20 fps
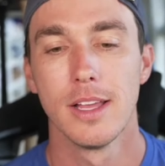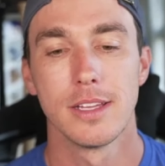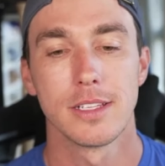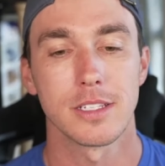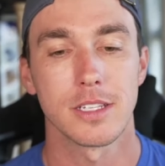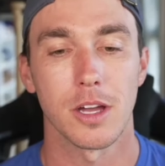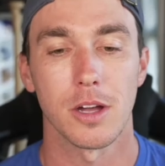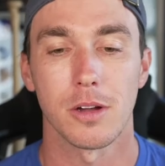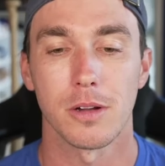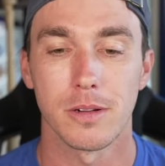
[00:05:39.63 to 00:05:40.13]

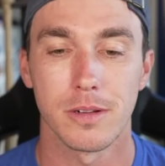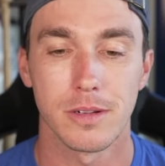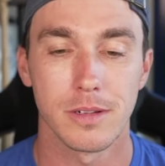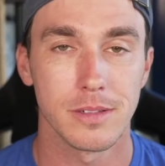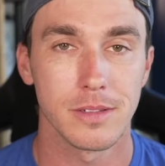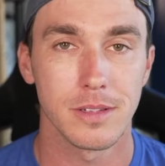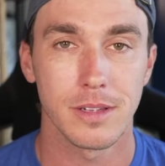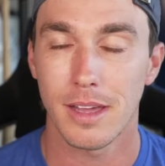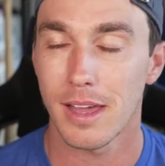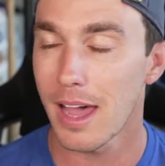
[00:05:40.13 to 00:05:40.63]
So
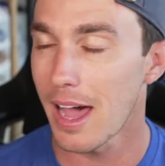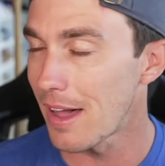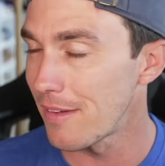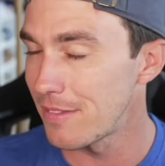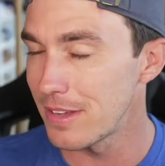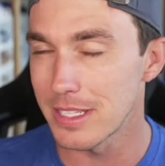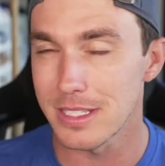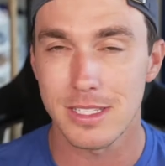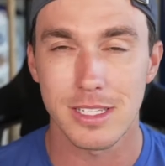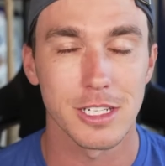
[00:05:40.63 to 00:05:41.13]

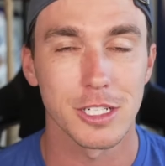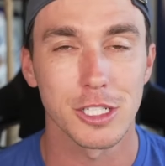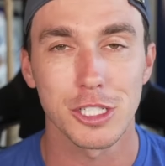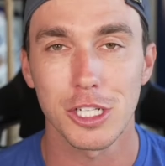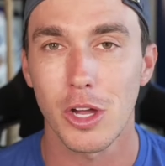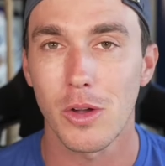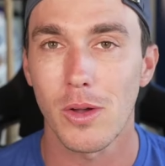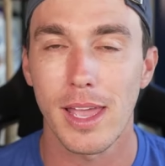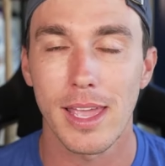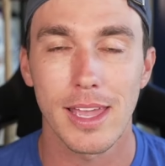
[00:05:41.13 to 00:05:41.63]
obviously
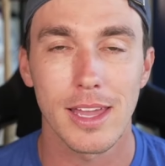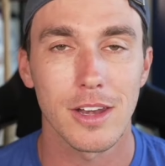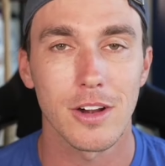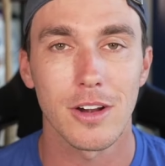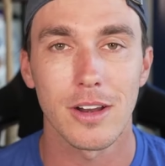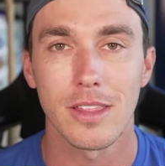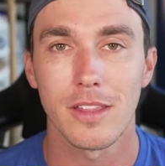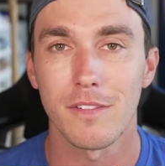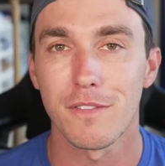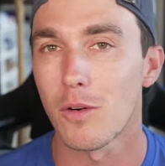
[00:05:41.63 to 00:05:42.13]
Shohei
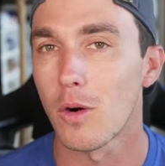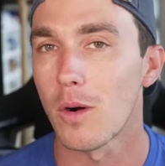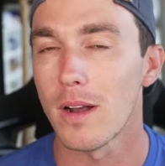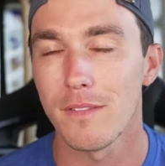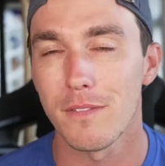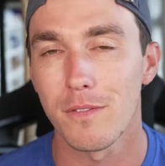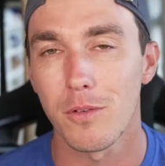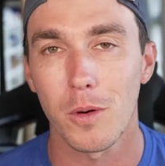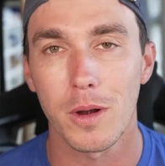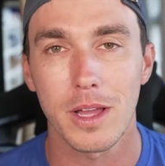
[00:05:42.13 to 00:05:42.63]
entering the
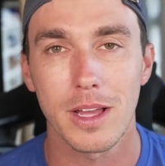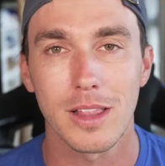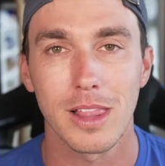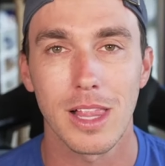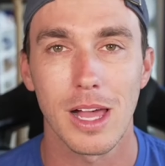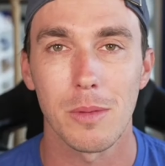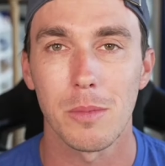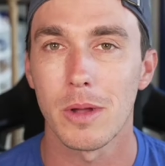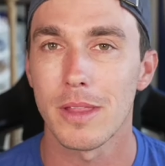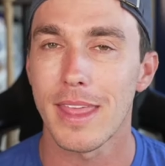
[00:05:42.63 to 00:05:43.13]
40-40
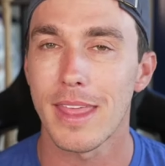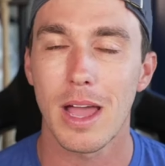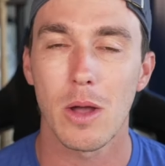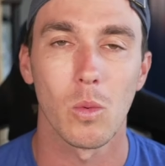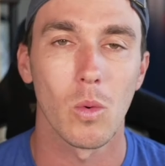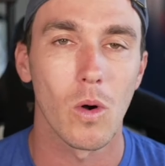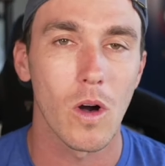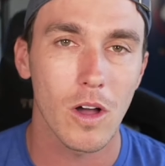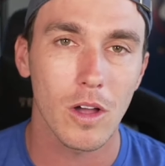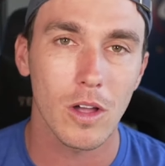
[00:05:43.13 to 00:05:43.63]
club with
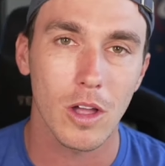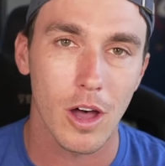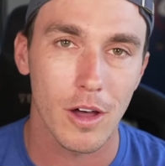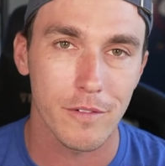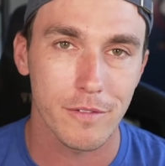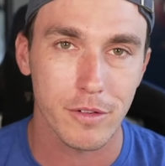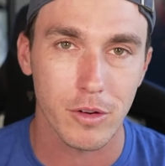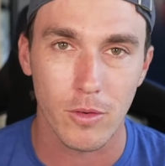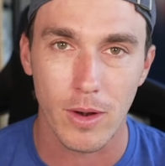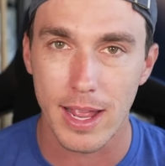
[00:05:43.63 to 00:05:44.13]
that
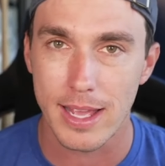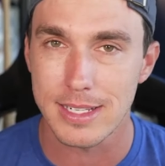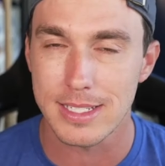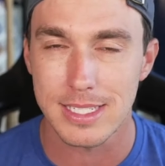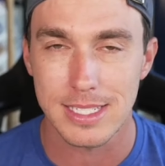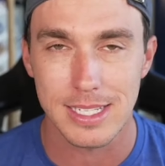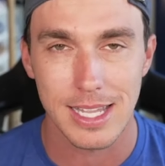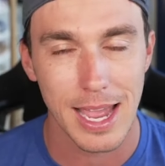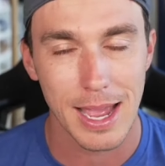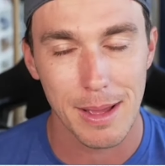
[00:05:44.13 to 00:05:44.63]
walk-off grand
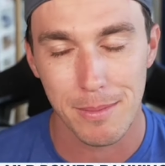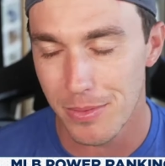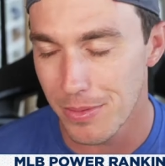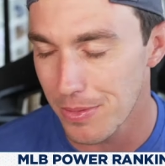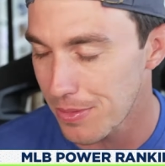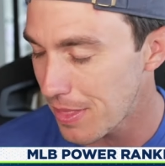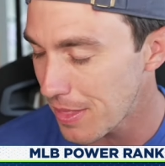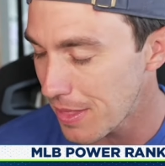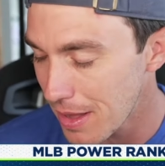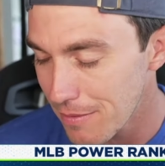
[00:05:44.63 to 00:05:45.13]
slam.
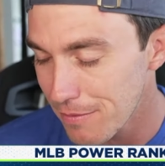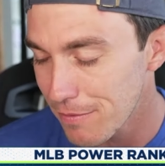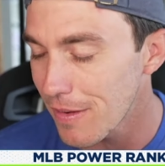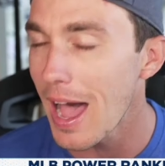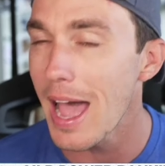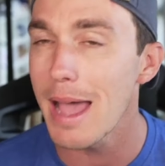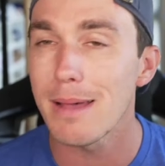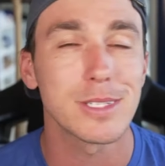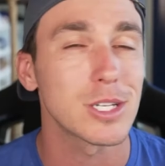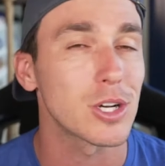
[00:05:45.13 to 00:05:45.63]

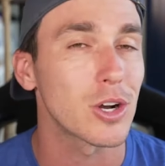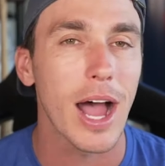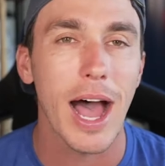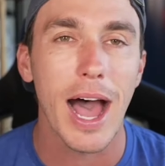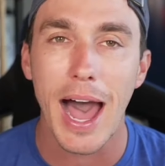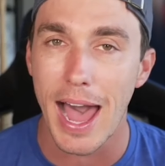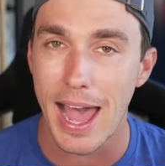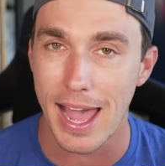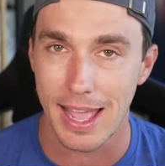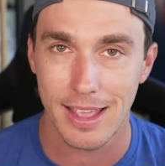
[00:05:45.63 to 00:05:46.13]
Vibes are
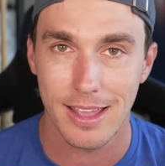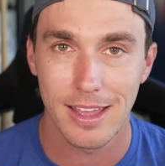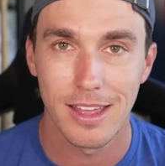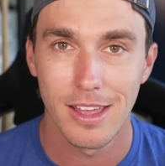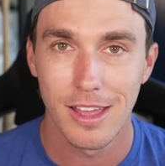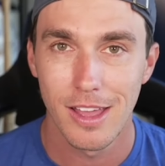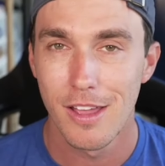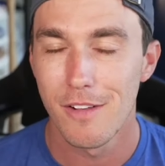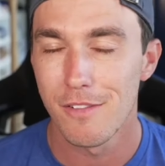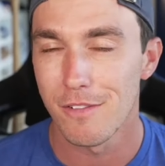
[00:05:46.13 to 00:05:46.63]
high
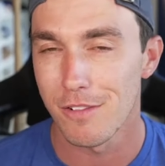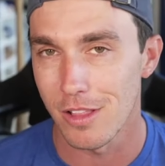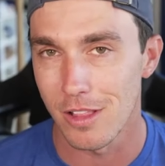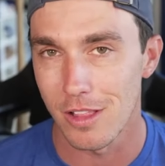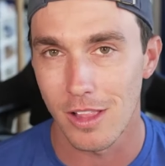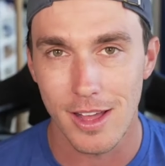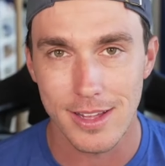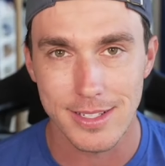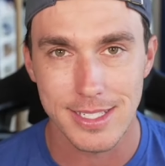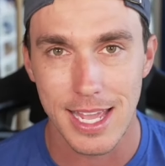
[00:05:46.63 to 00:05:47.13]
for the
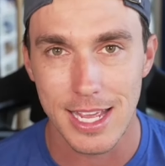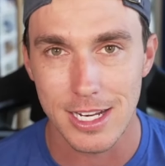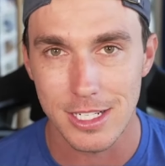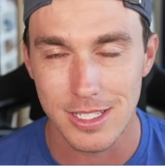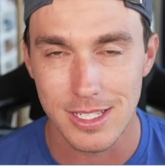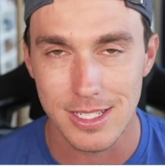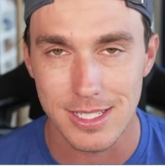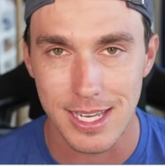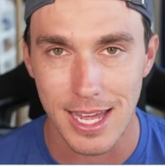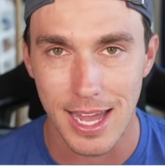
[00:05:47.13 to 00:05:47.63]
Los
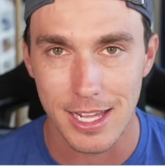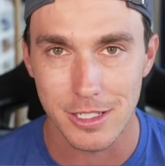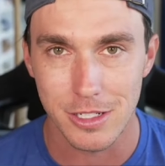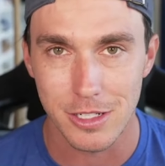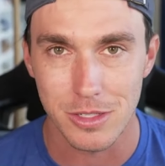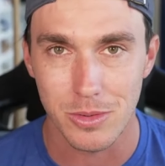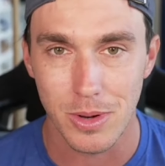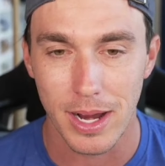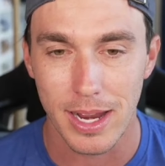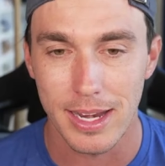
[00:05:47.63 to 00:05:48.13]
Angeles
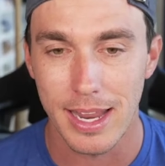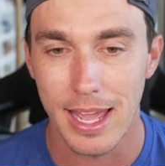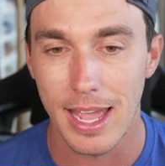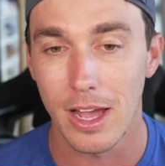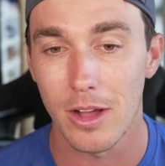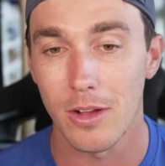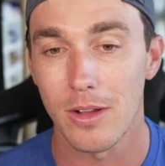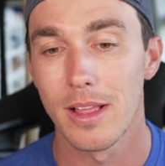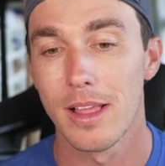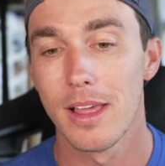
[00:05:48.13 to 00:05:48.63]
Dodgers right
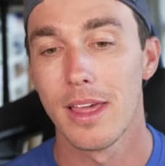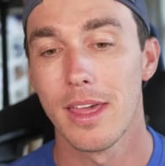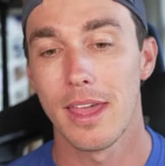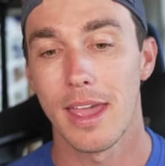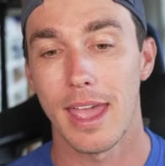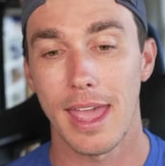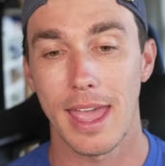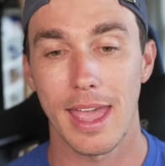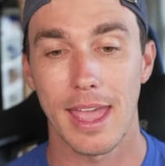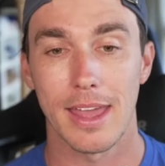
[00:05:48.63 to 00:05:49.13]
now.
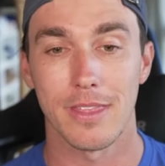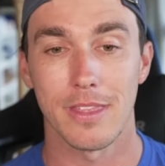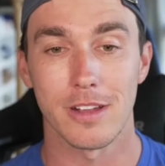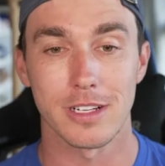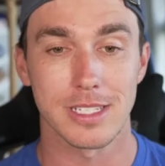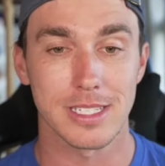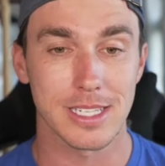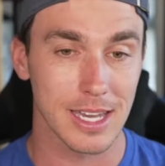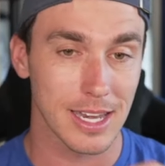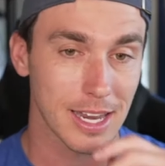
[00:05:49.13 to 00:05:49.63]
And
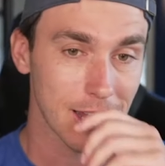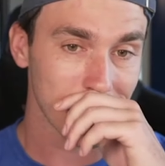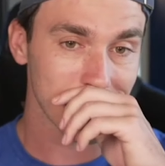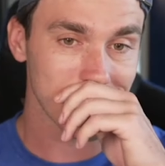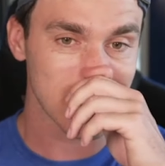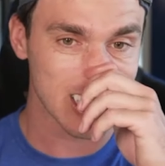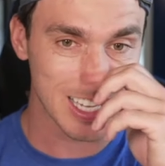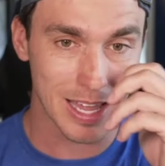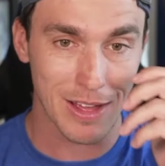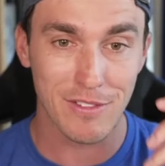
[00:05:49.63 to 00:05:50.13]
they're sitting here
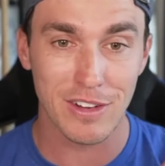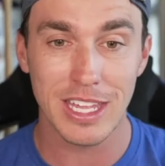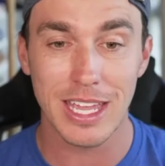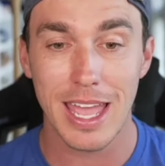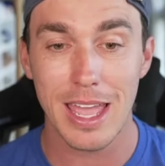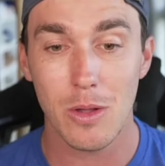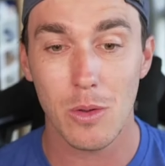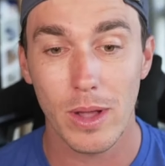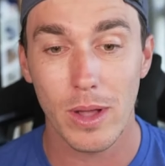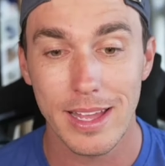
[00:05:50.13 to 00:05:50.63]
at
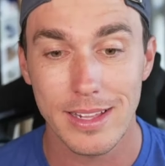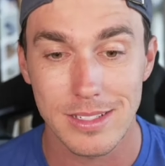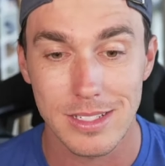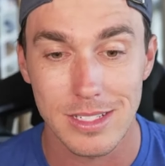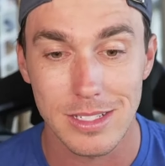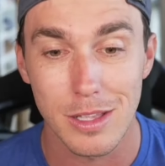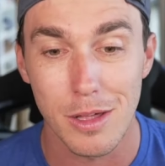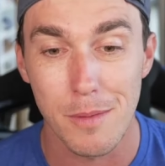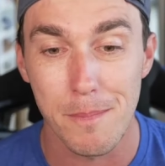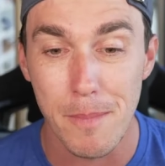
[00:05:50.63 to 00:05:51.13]
78
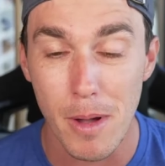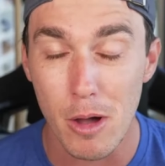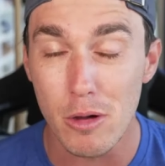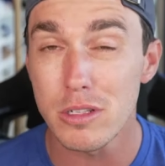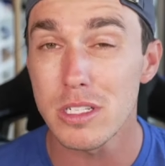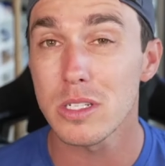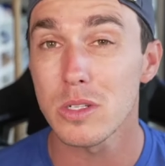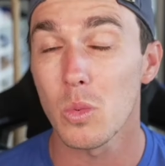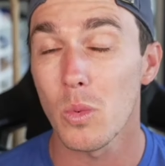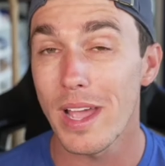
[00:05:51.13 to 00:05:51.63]
wins, the
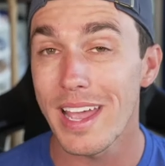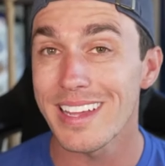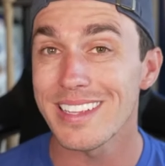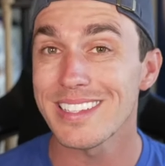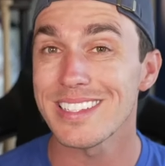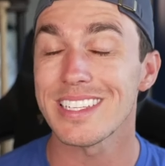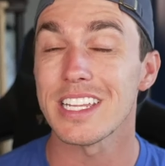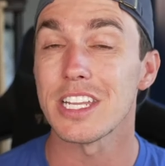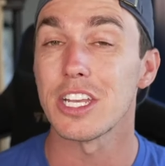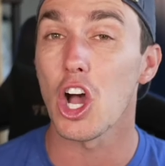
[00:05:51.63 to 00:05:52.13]
most
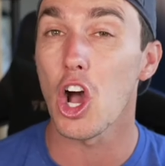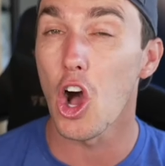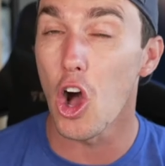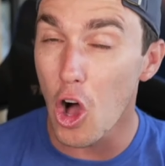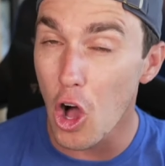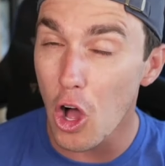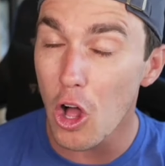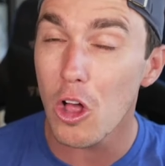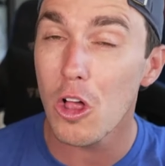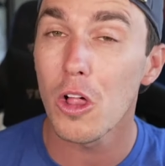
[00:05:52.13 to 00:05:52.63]
wins in
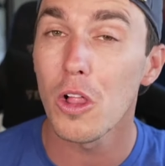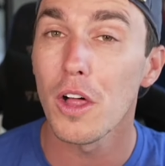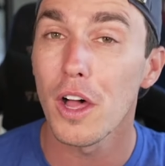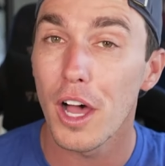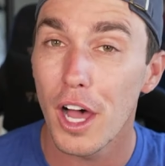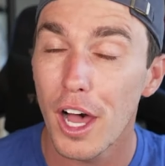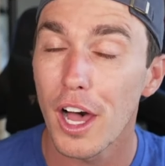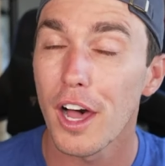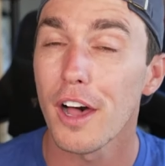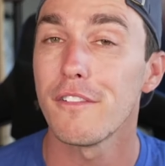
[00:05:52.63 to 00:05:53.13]

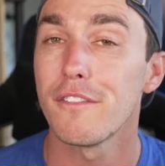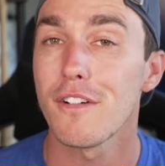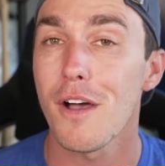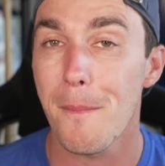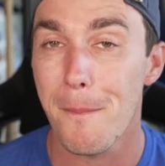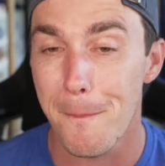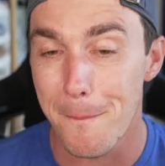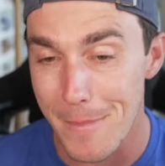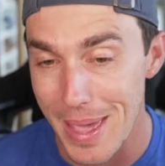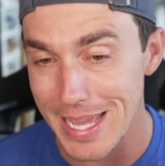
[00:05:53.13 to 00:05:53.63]
all of
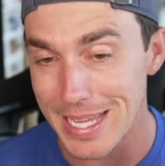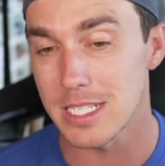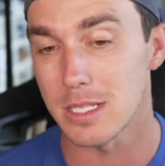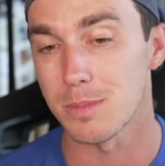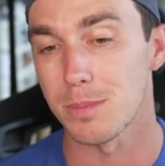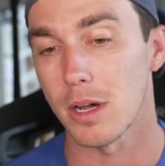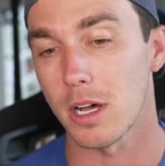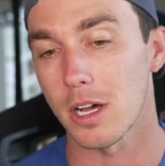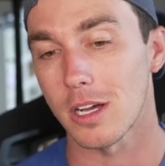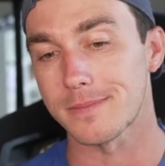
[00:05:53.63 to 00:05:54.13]

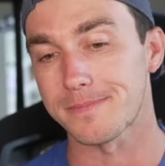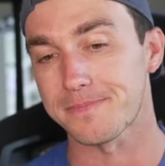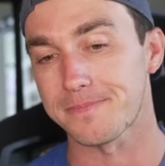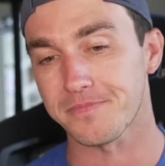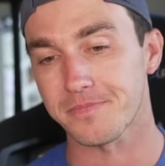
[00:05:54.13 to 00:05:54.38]
baseball.